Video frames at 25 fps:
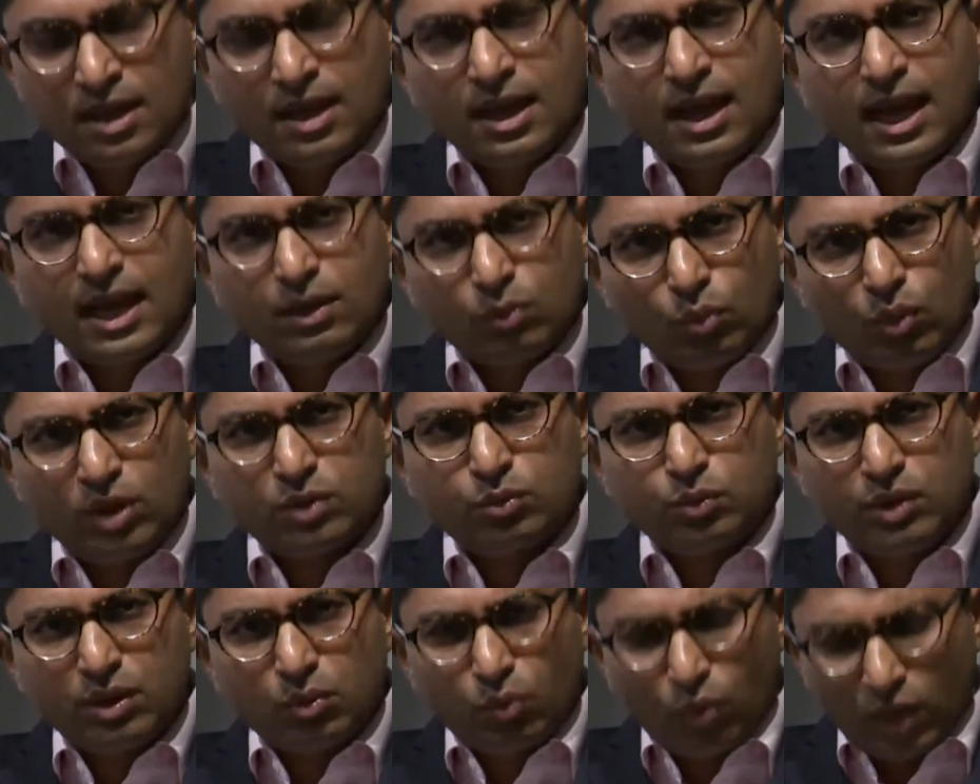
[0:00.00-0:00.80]
And what
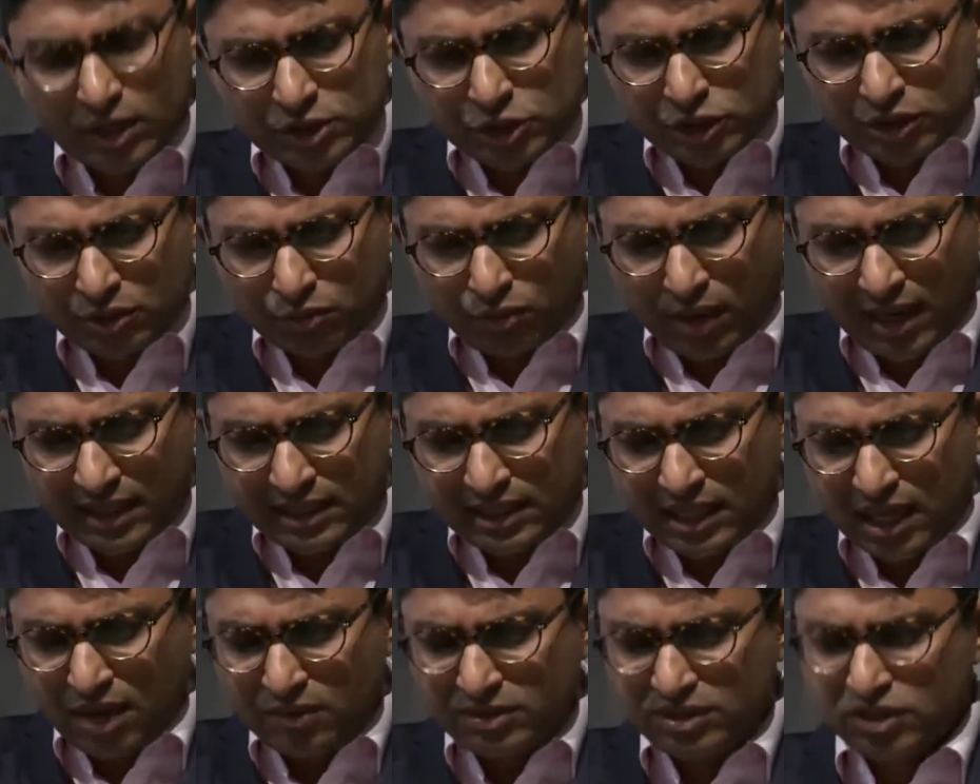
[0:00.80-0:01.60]
we're watching right
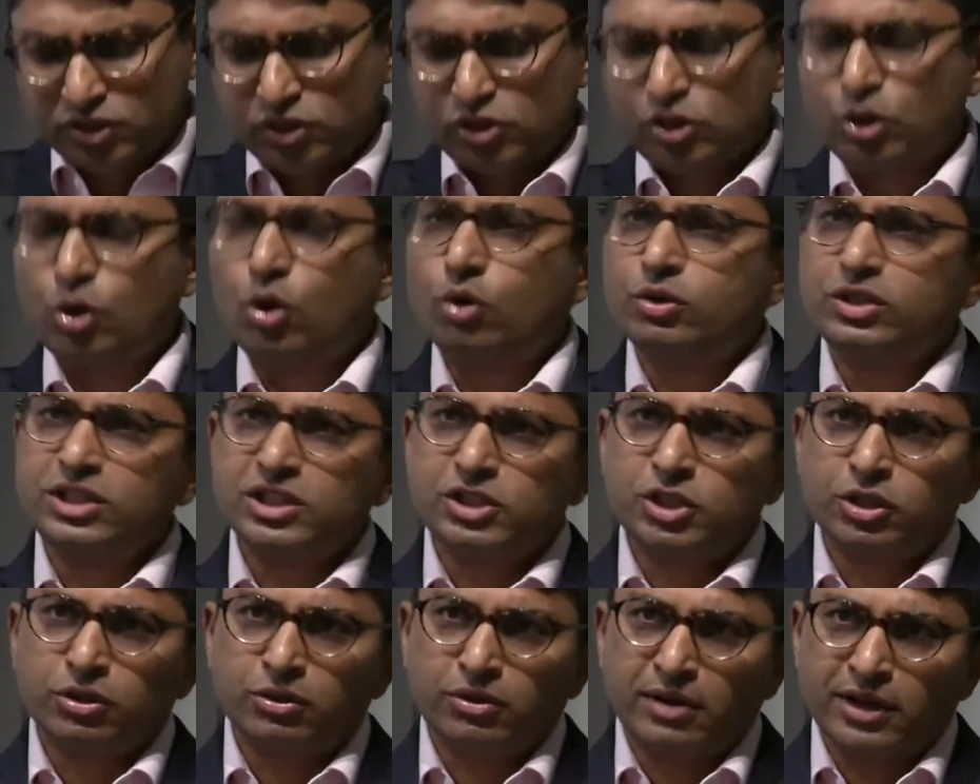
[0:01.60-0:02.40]
now is a slow
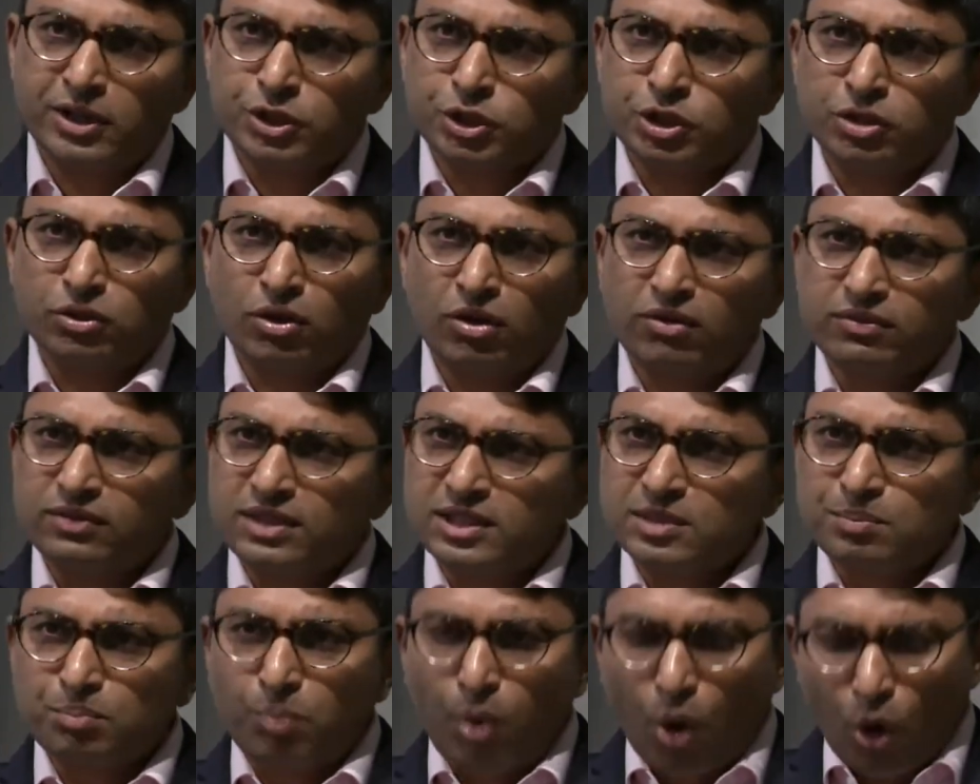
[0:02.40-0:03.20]
degeneration of this
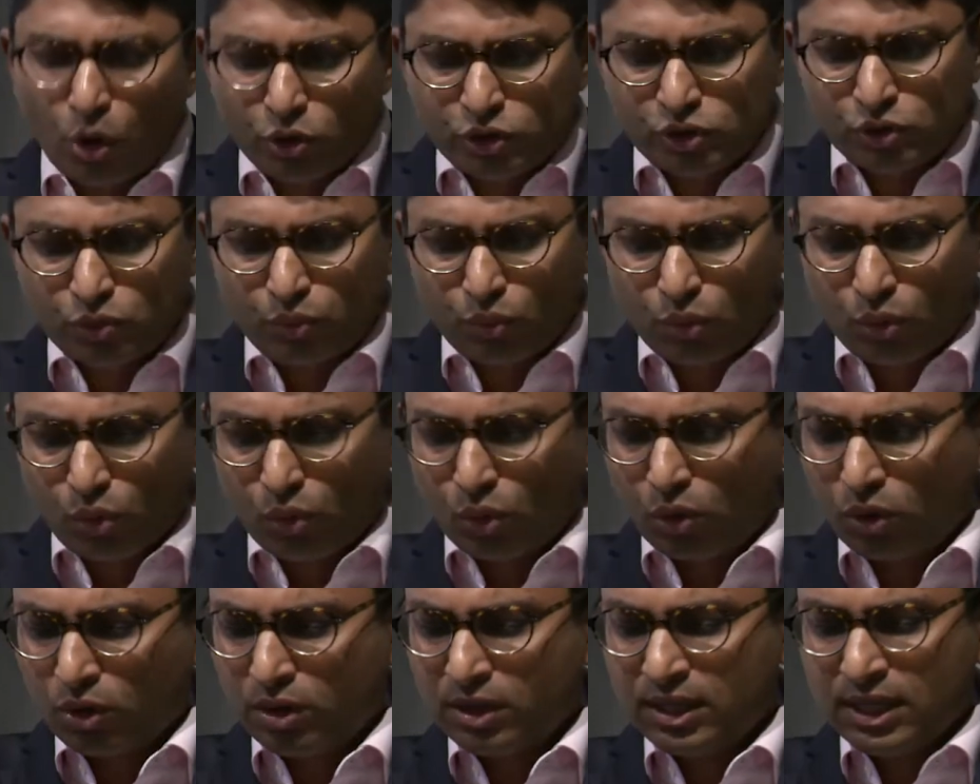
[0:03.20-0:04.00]

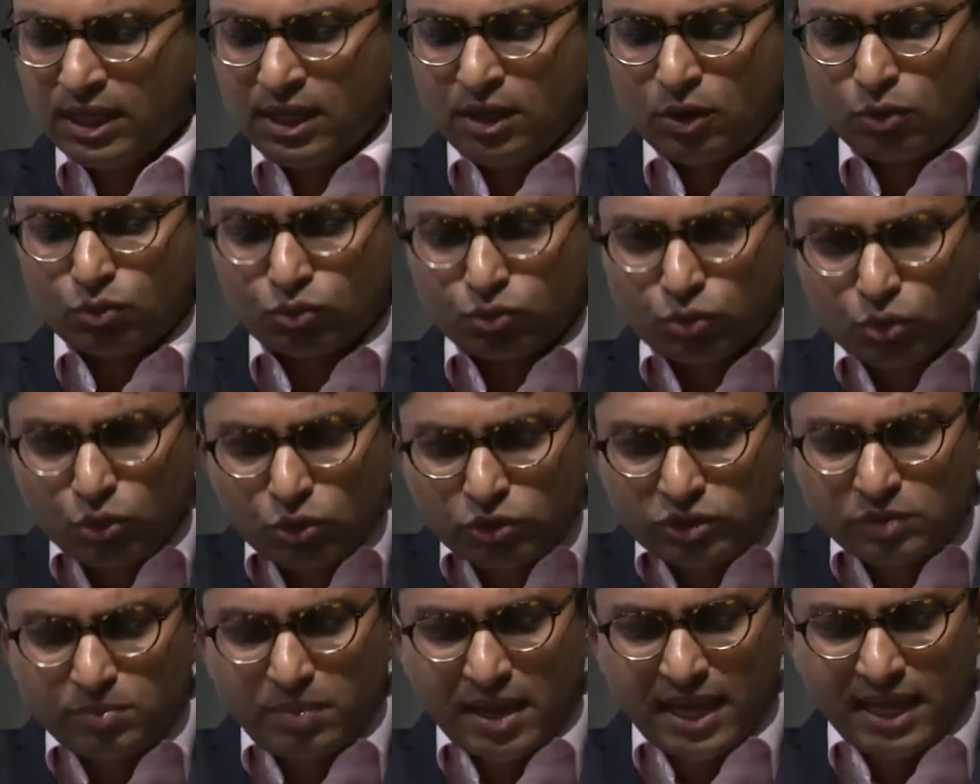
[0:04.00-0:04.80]
post-war
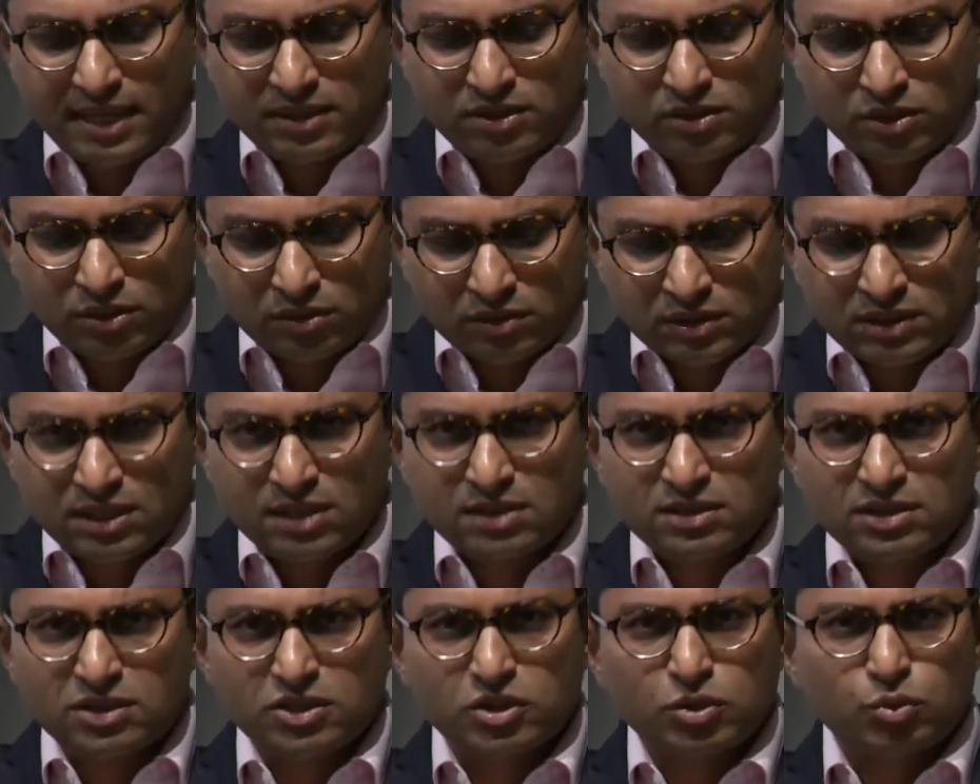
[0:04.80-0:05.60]
rules-based
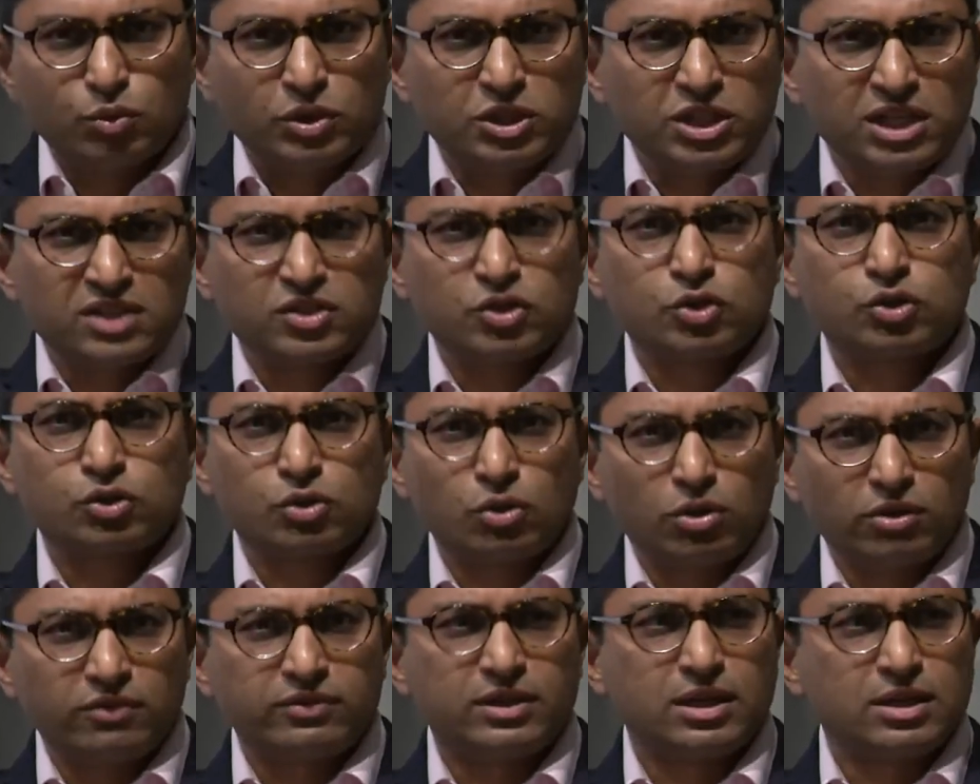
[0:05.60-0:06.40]
consensus, which has
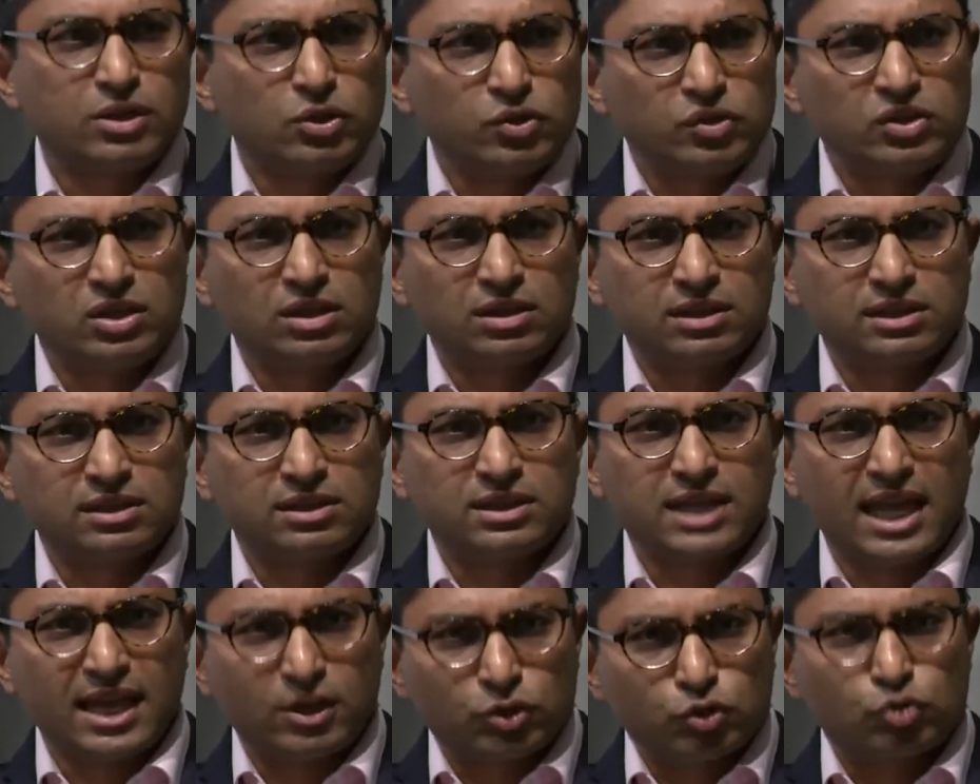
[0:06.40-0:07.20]
served New Zealand
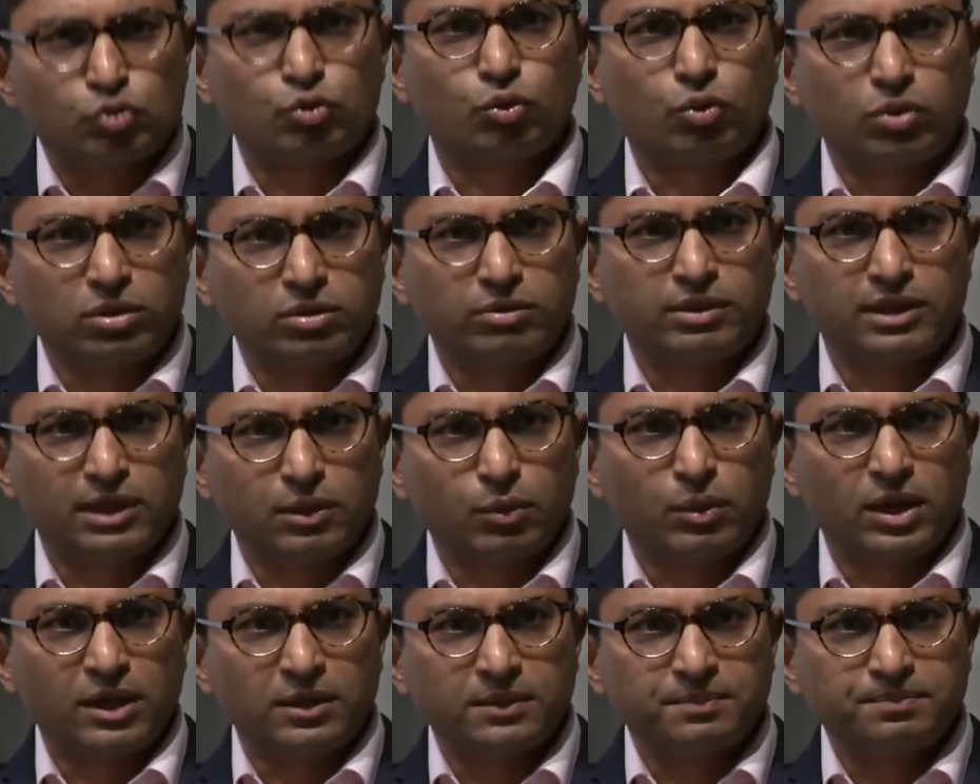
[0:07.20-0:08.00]
extraordinarily
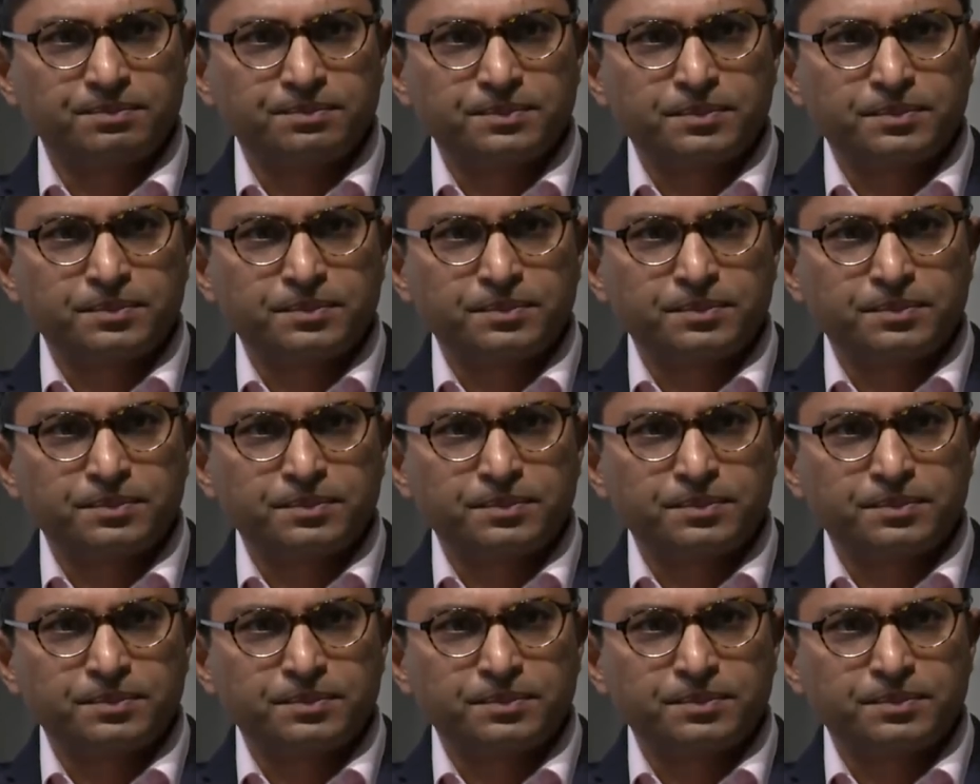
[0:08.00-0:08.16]
well.